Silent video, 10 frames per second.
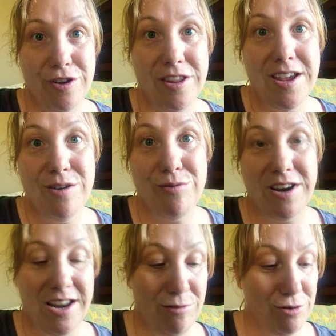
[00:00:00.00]
earlier
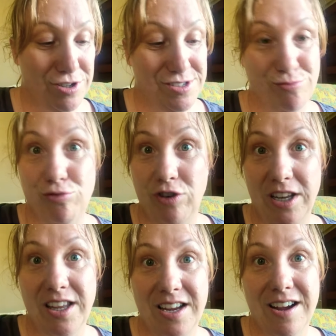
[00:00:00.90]
when he was
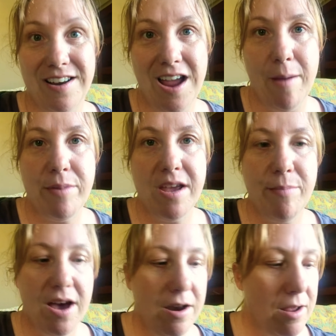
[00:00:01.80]
really unhappy
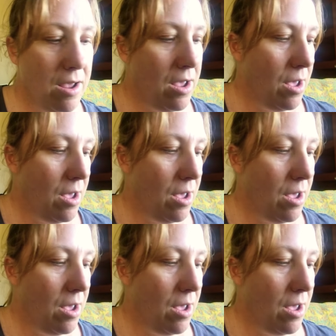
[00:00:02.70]
about it,